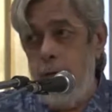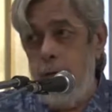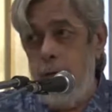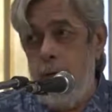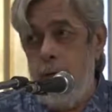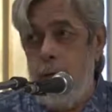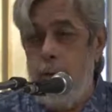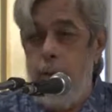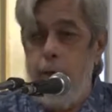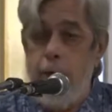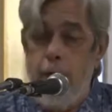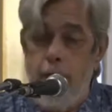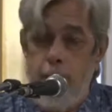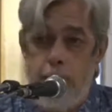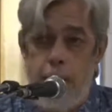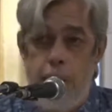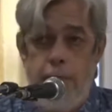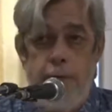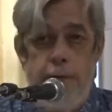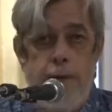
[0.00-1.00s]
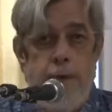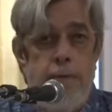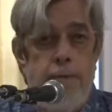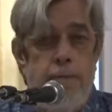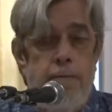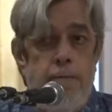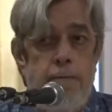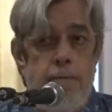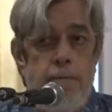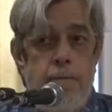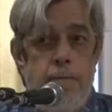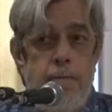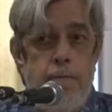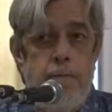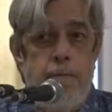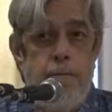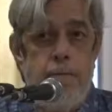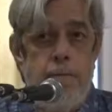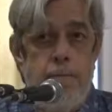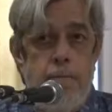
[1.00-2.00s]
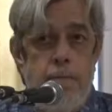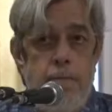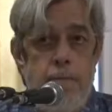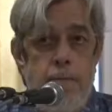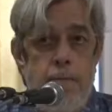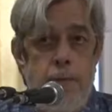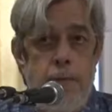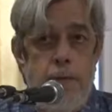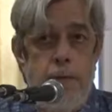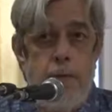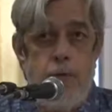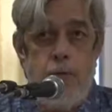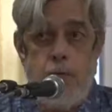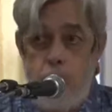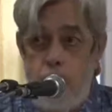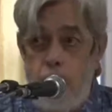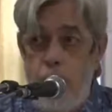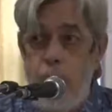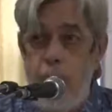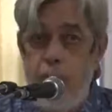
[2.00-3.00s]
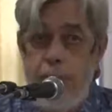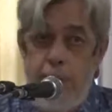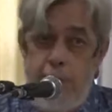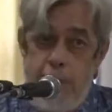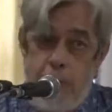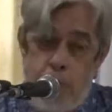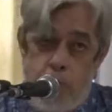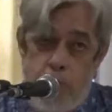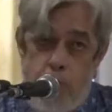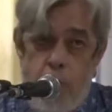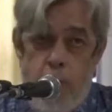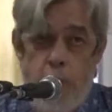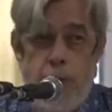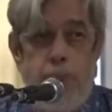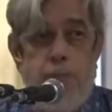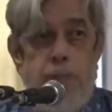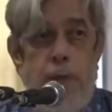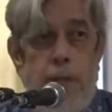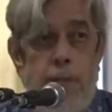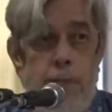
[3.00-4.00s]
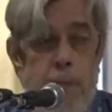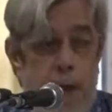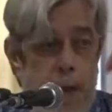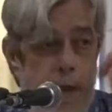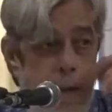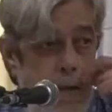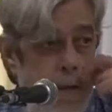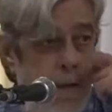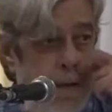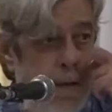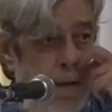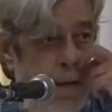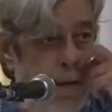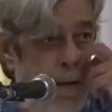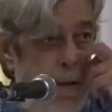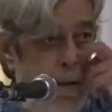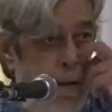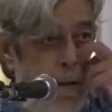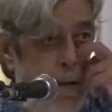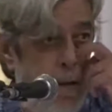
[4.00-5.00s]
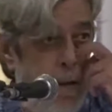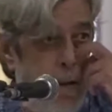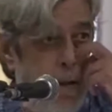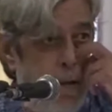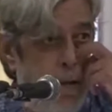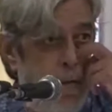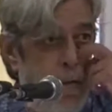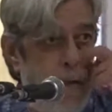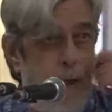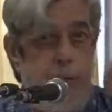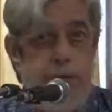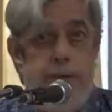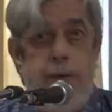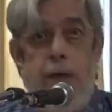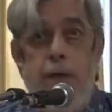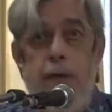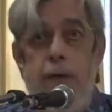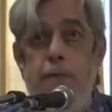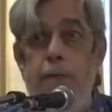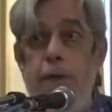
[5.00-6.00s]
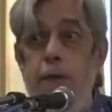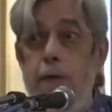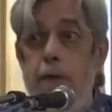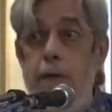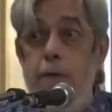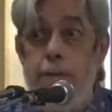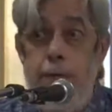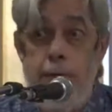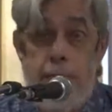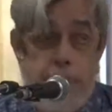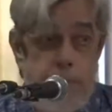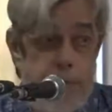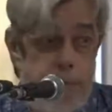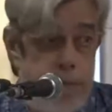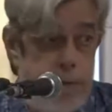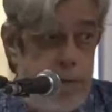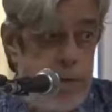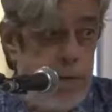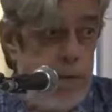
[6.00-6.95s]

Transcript: about our country. So, with these thoughts in my mind, when I started making films,